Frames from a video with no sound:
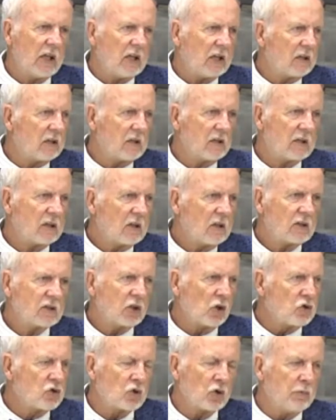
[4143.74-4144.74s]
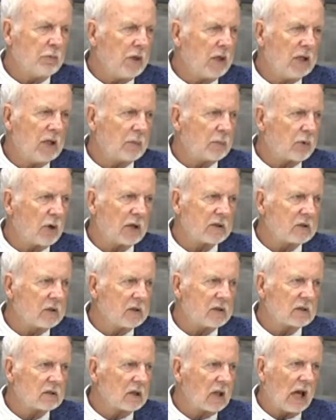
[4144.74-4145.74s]
a social media
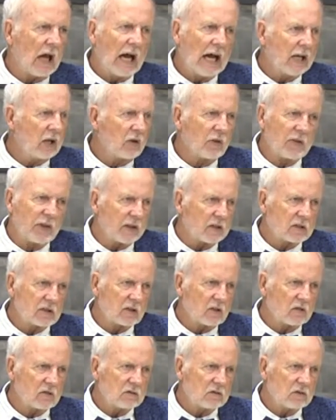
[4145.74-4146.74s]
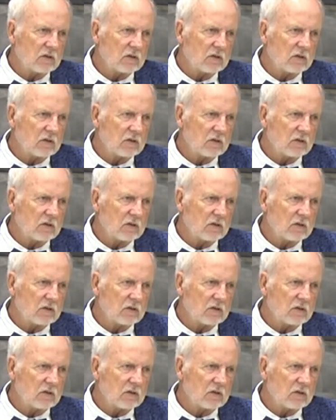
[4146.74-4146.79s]
presence? I don't think so.